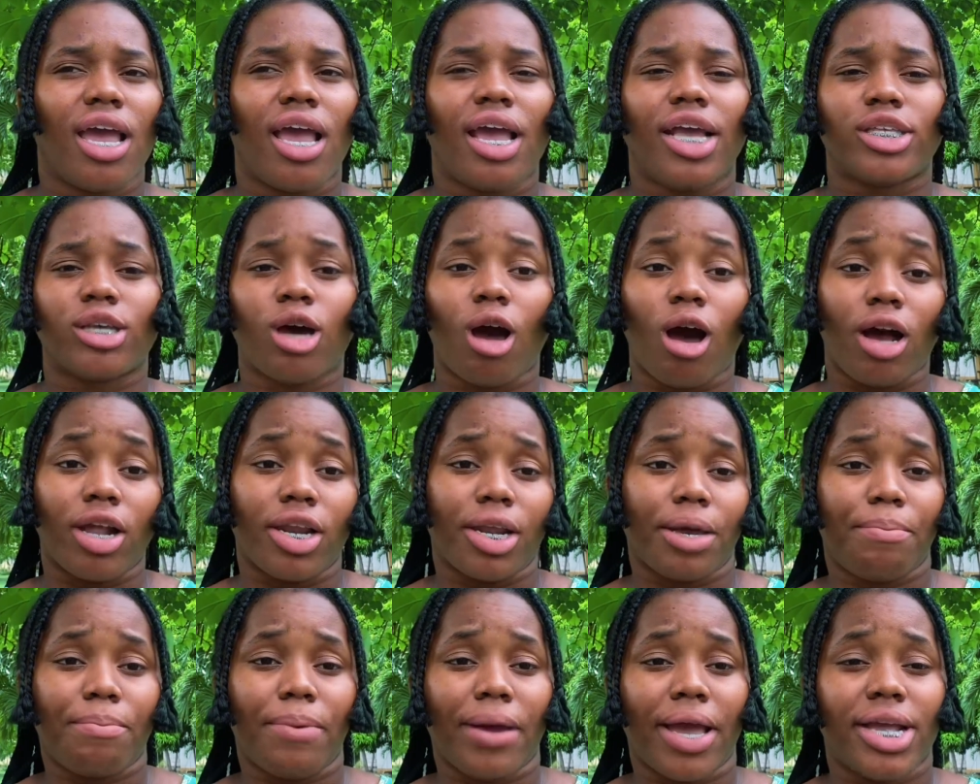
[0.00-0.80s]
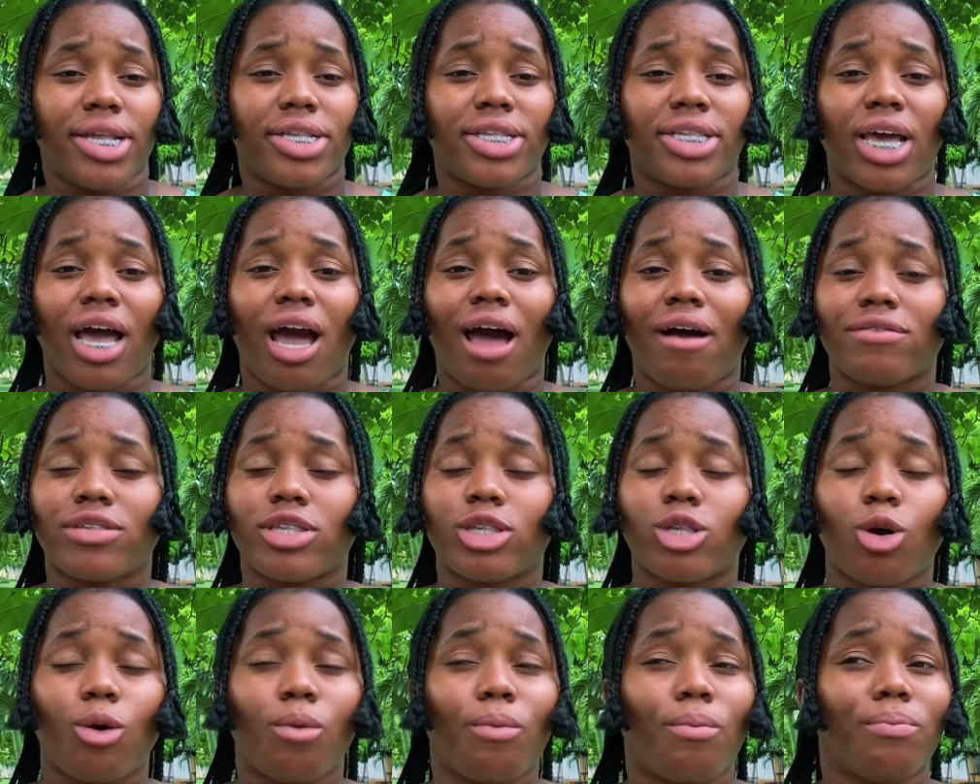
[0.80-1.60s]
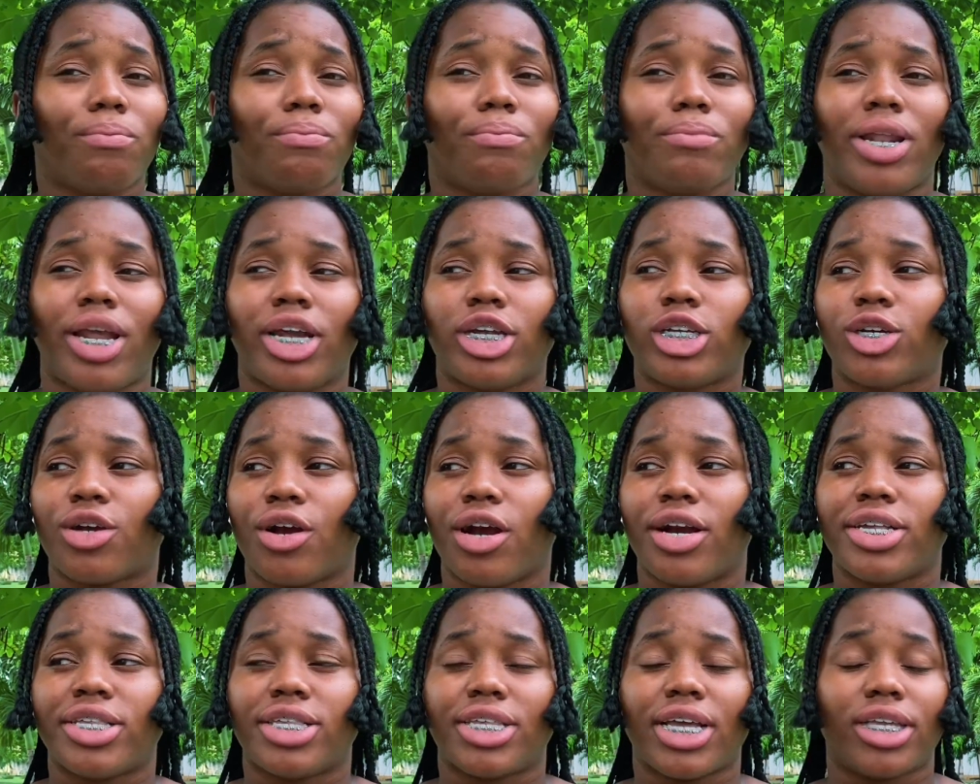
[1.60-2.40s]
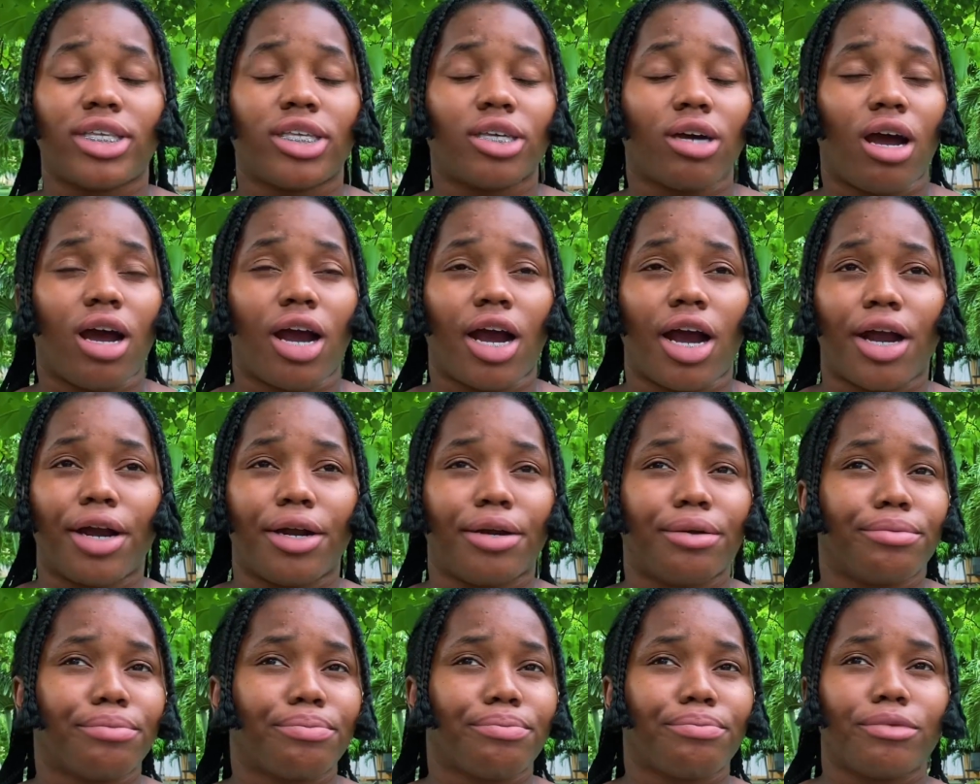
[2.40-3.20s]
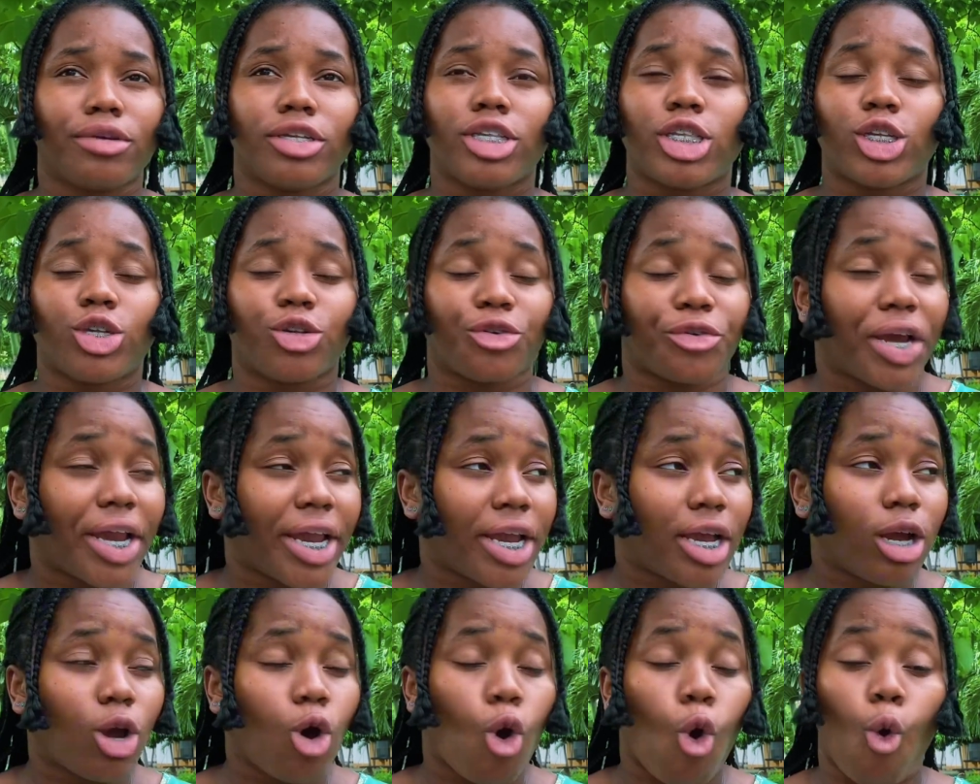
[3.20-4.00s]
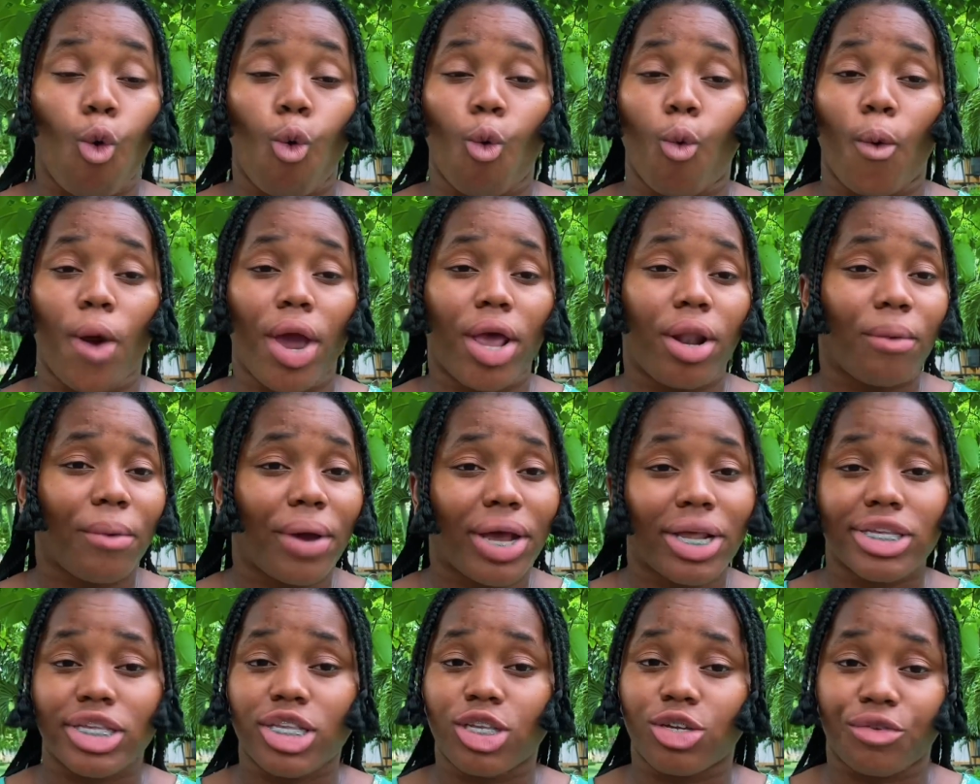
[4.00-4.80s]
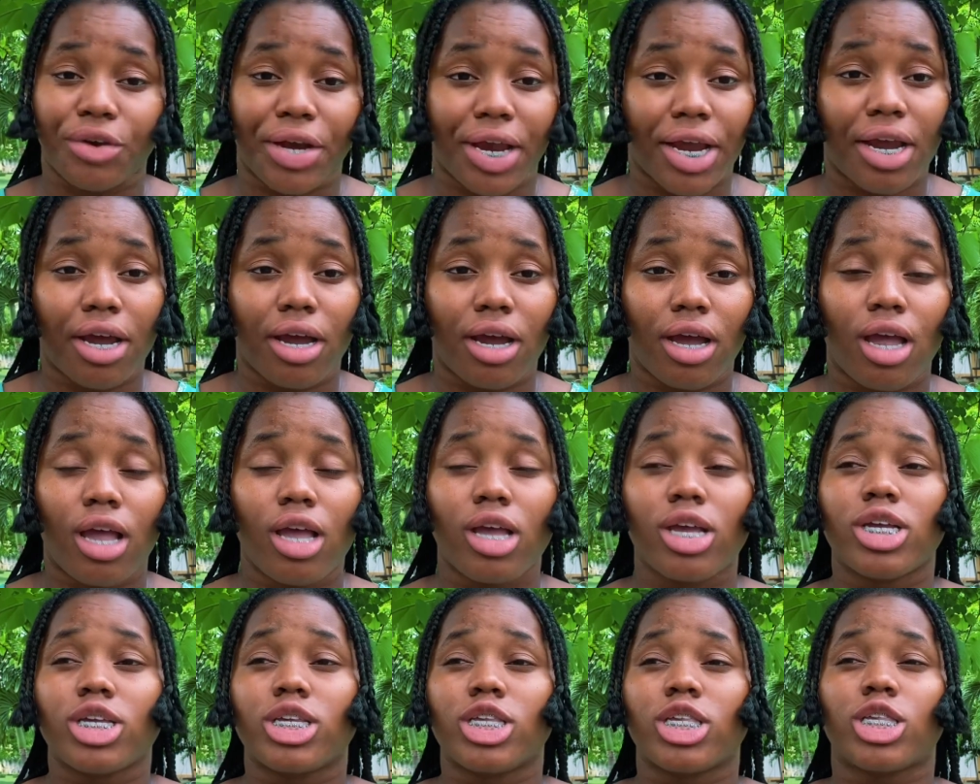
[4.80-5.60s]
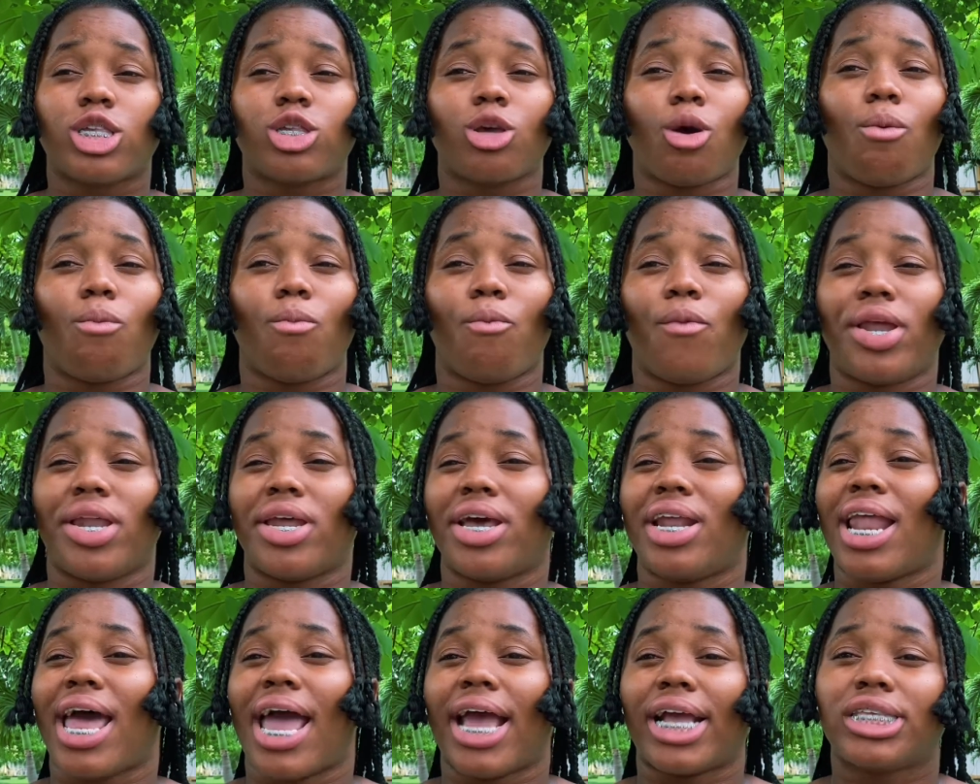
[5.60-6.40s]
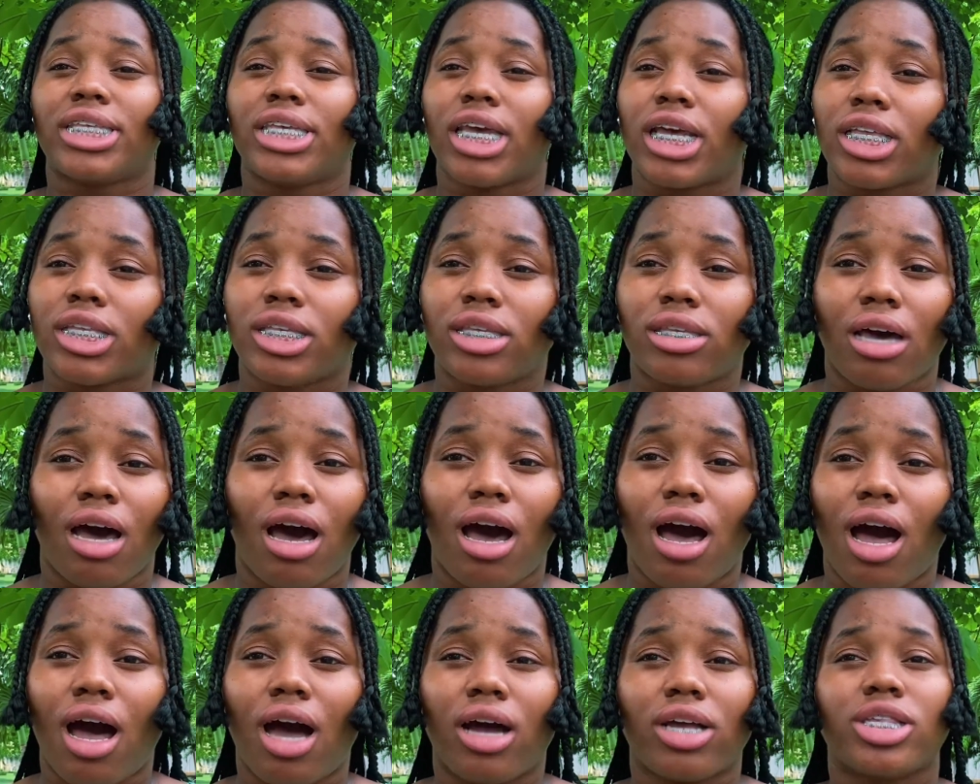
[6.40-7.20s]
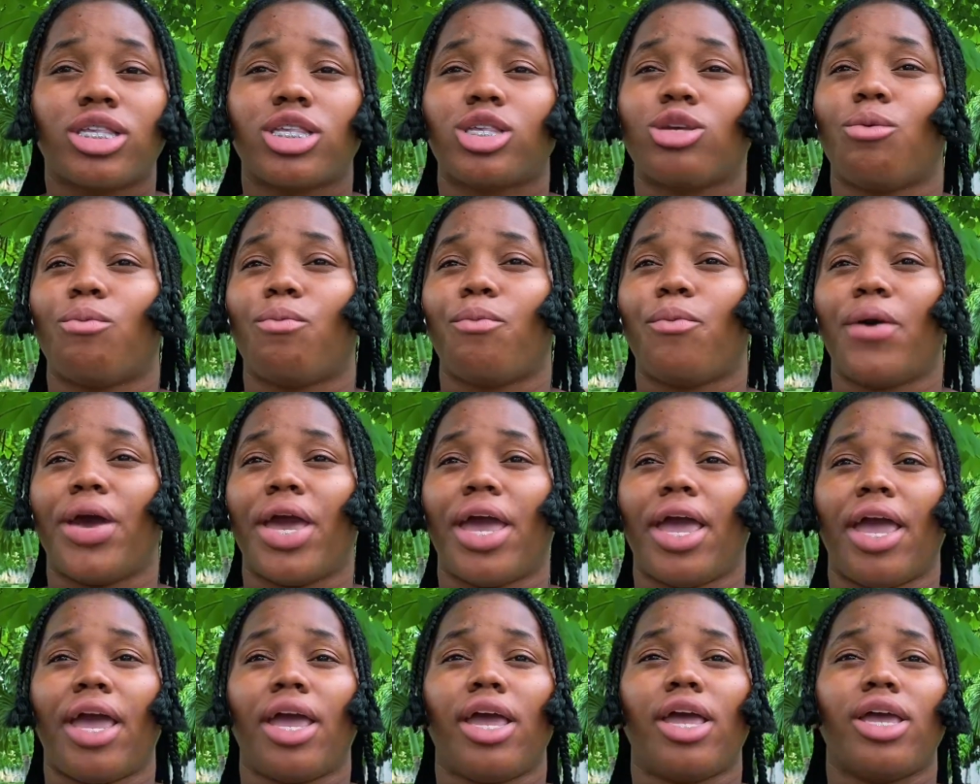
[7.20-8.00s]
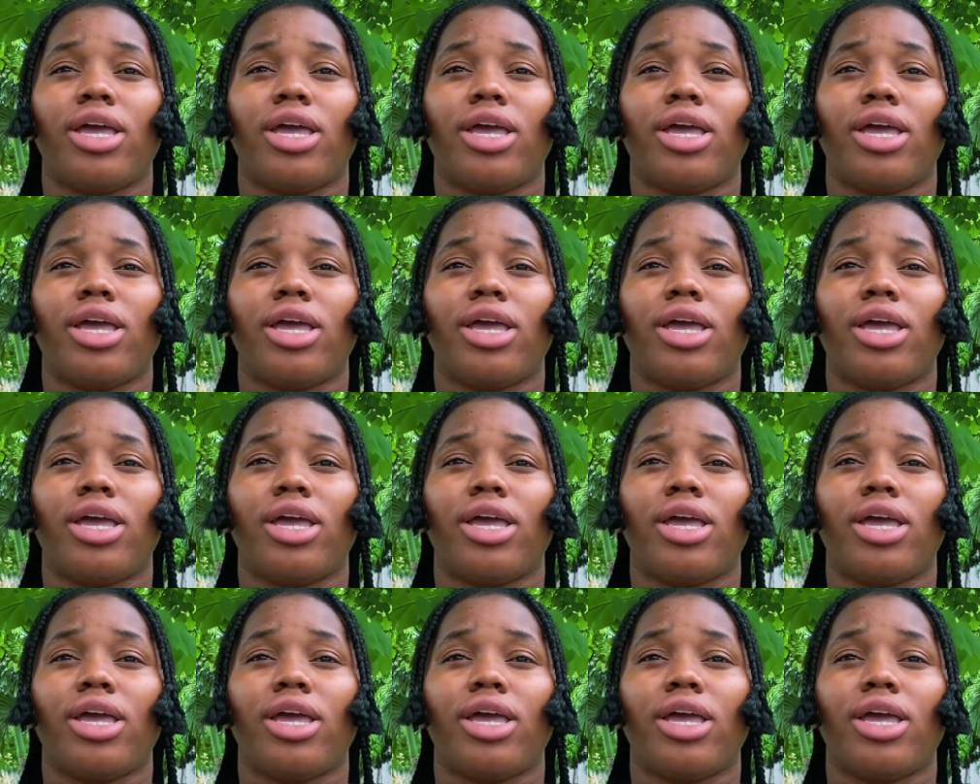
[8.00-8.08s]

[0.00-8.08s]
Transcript: It all depends. You have some lecturers that are strict, well strict. Some when I like TikTok, some way.